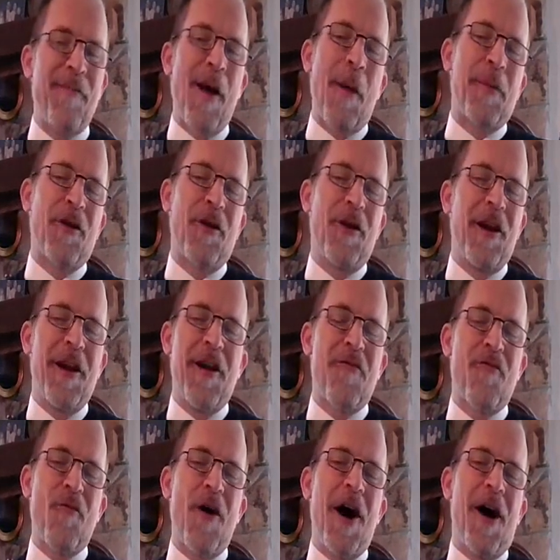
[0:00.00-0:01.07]
opportunity as
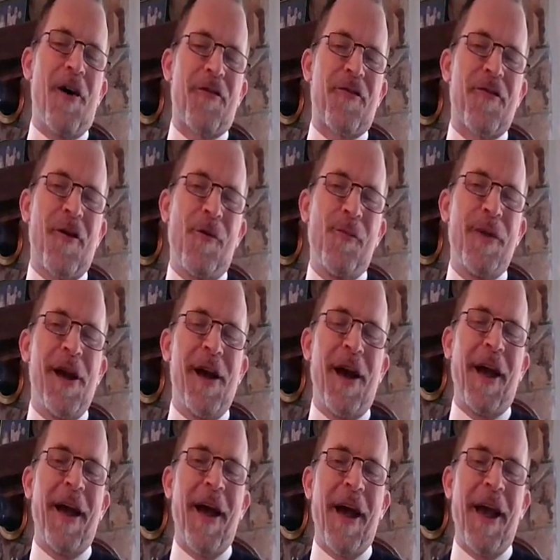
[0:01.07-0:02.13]
well. So it'll be
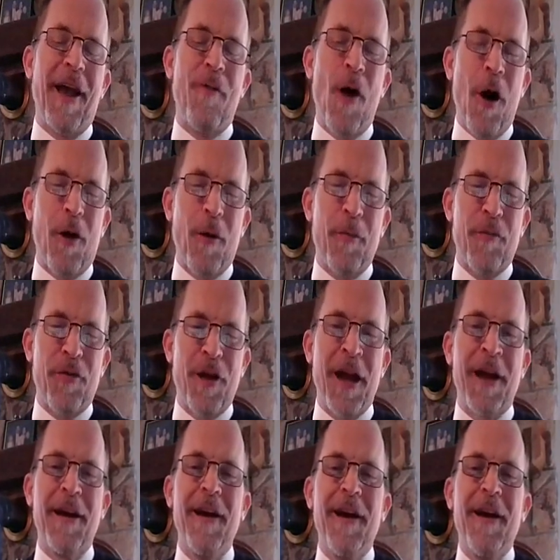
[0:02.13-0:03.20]
a welcome
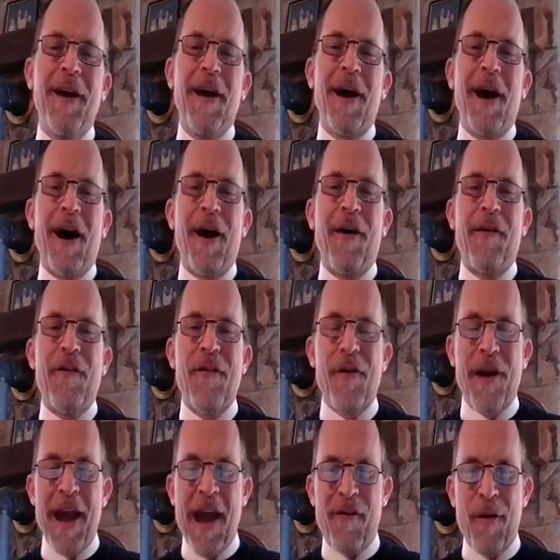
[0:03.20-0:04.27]
thing
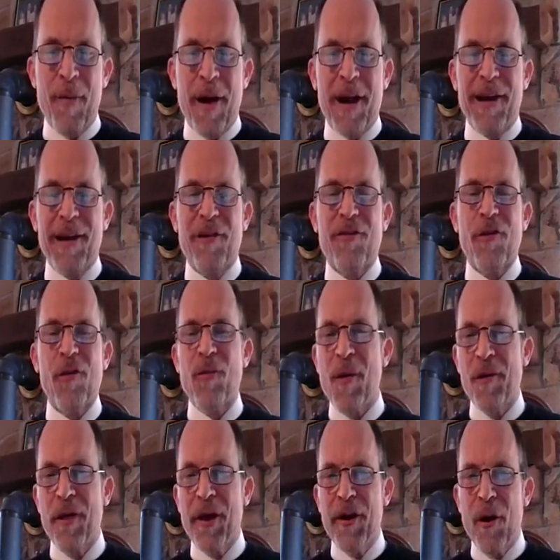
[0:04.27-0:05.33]
for everybody, at least those people
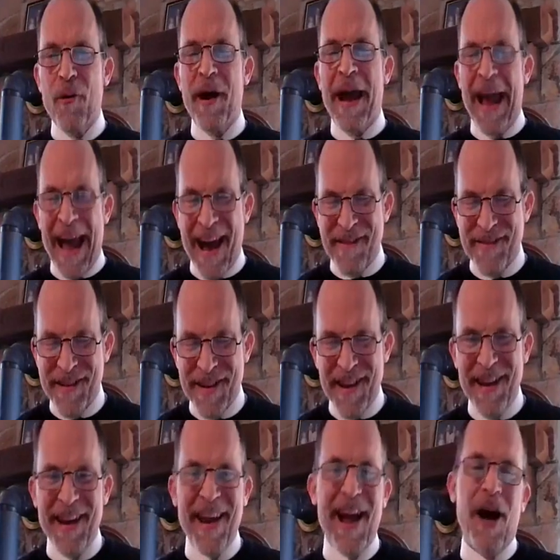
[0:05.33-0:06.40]
that don't have to
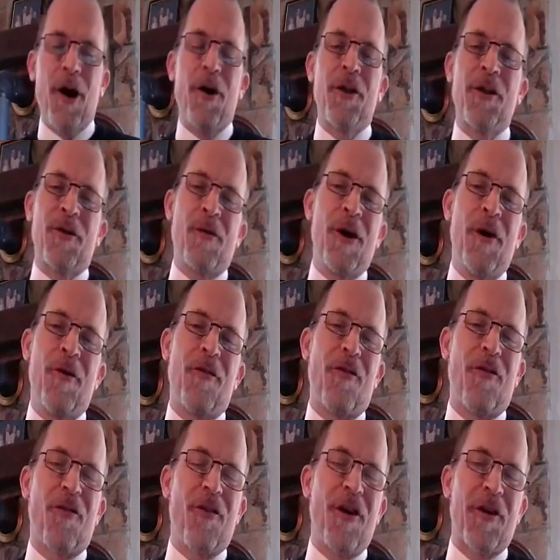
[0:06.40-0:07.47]
get out on the roads
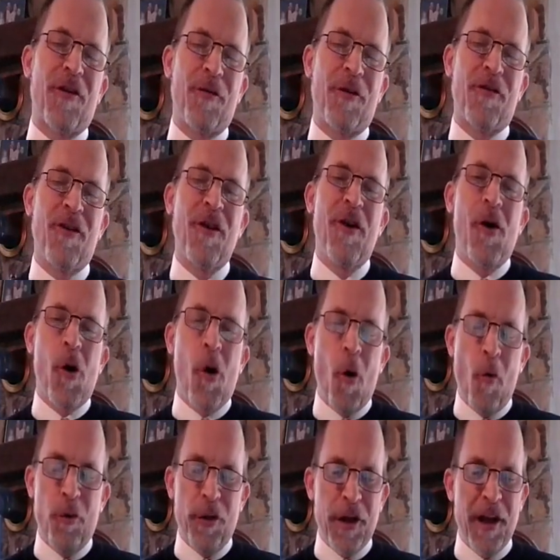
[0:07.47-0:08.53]
and such, which
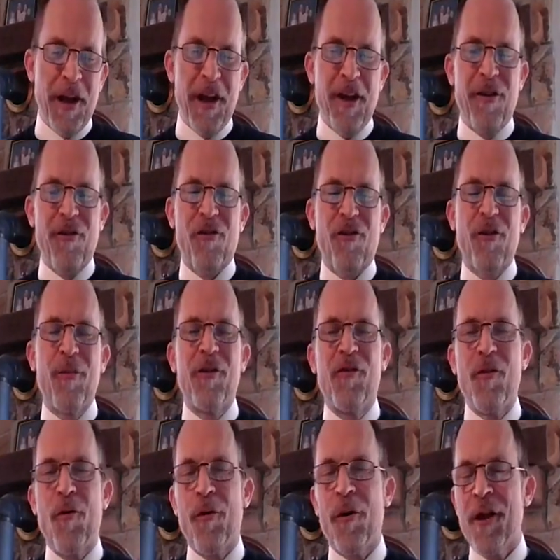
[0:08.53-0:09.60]
hopefully is the
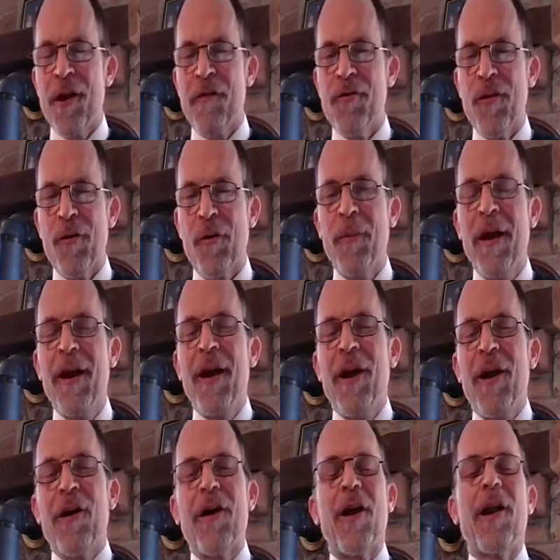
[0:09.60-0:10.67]
majority of you.
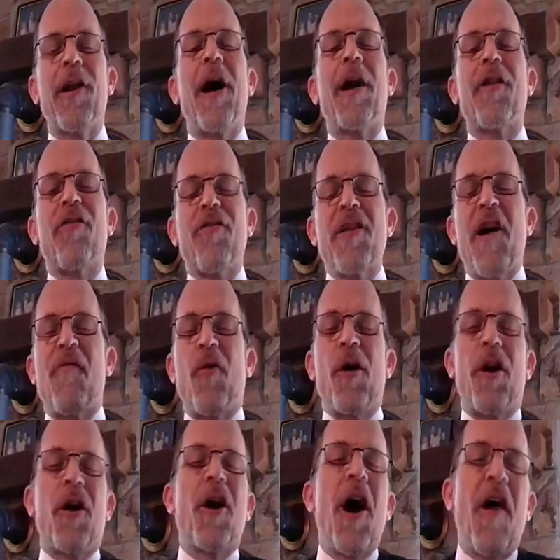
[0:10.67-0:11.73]
Got a lot of stuff we're going
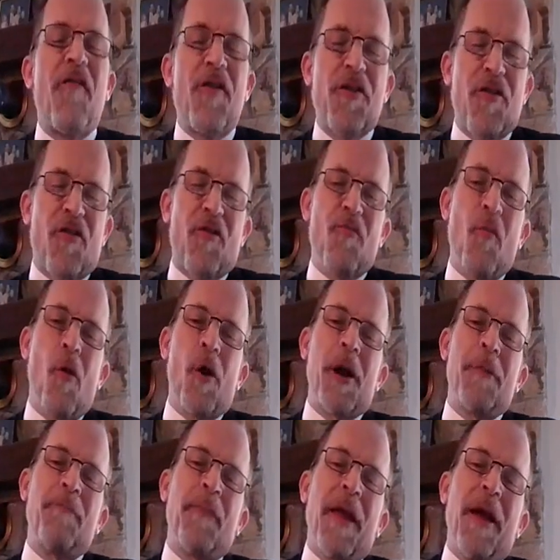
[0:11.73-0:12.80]
to cover this morning.